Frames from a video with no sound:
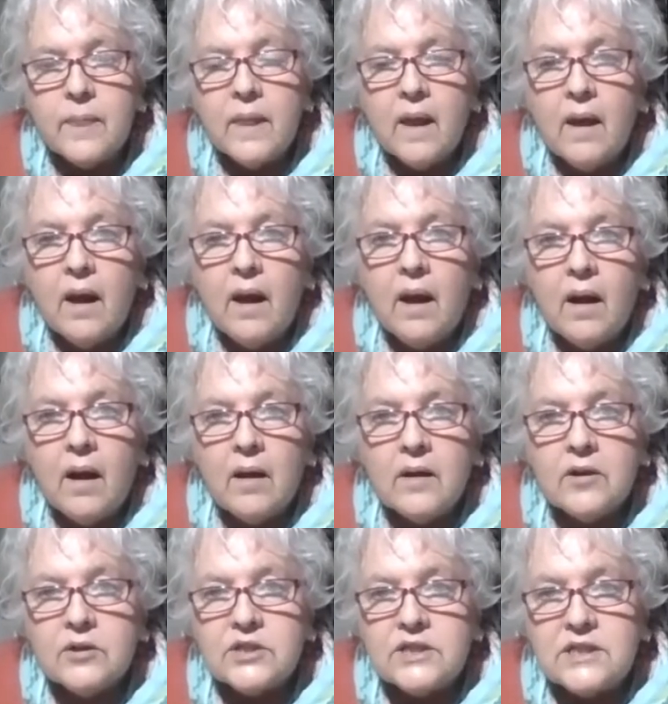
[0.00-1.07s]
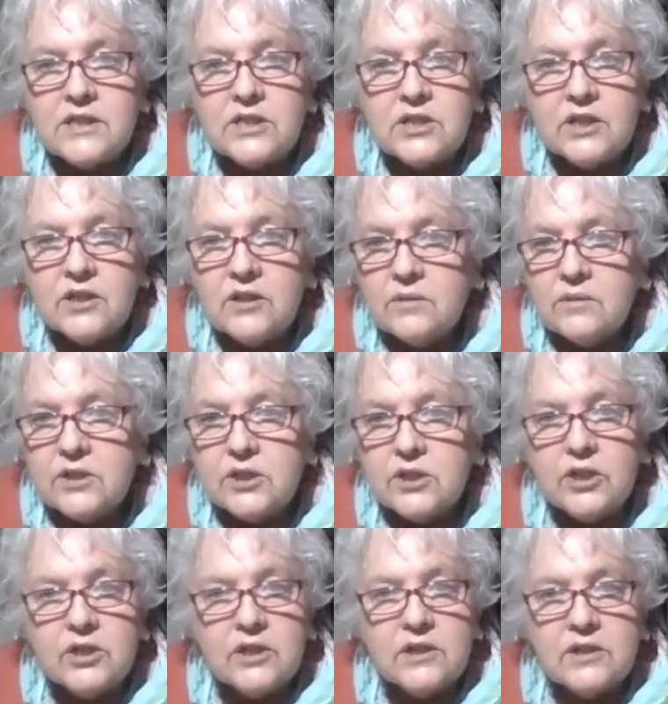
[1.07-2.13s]
Her sister took her
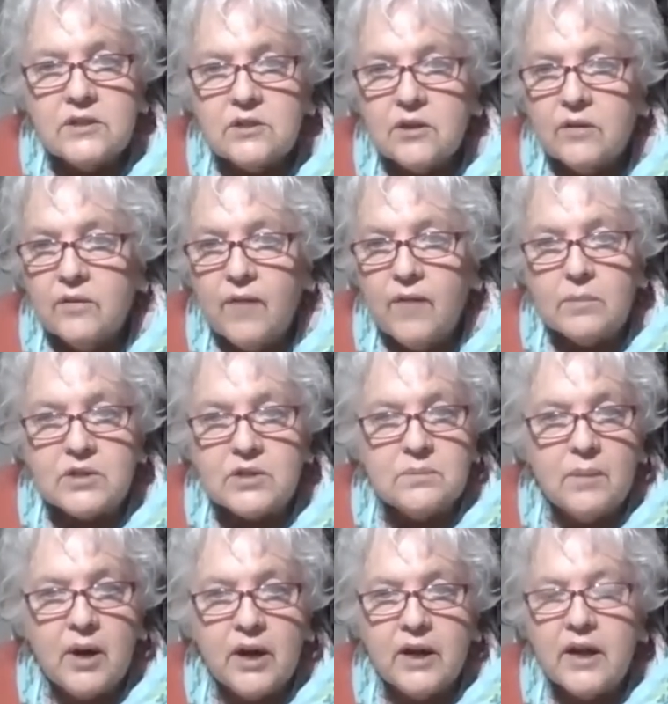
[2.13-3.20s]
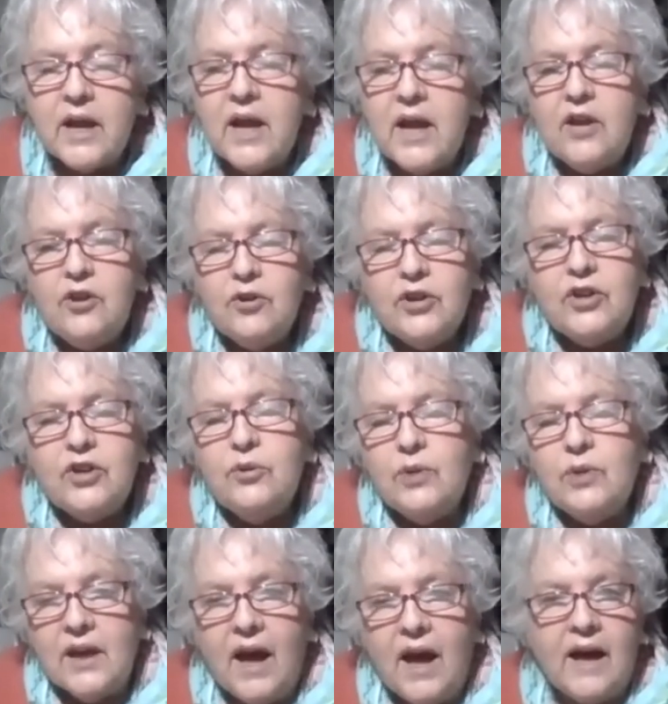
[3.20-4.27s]
to the farmer's market. You can do a
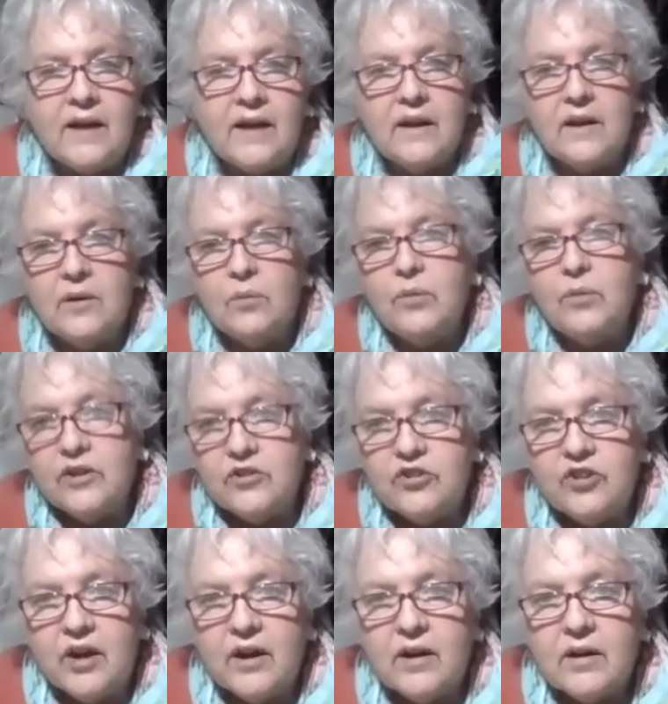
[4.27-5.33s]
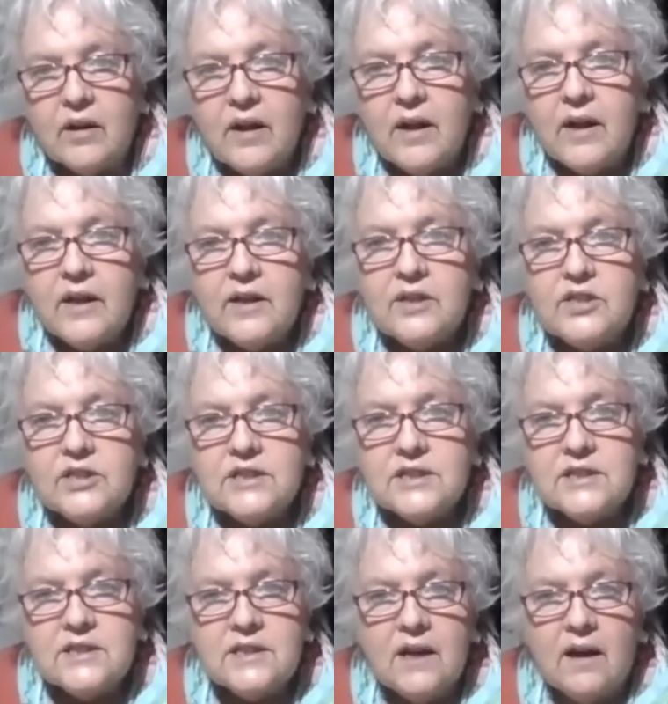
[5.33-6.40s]
lot in a wheelchair. You just
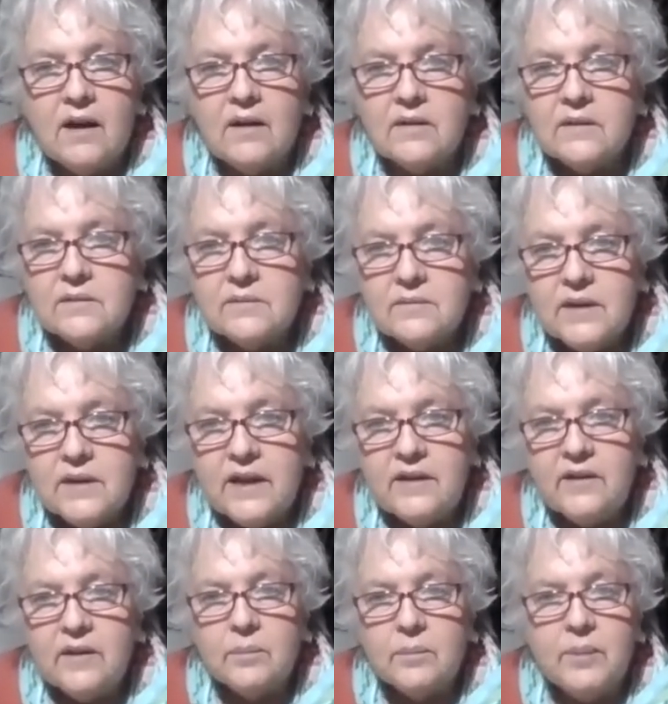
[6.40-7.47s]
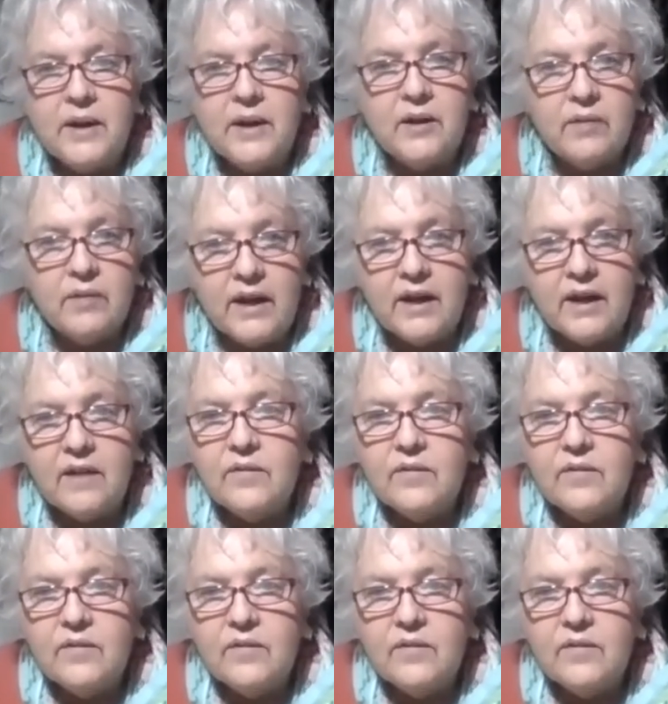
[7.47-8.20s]
need to be creative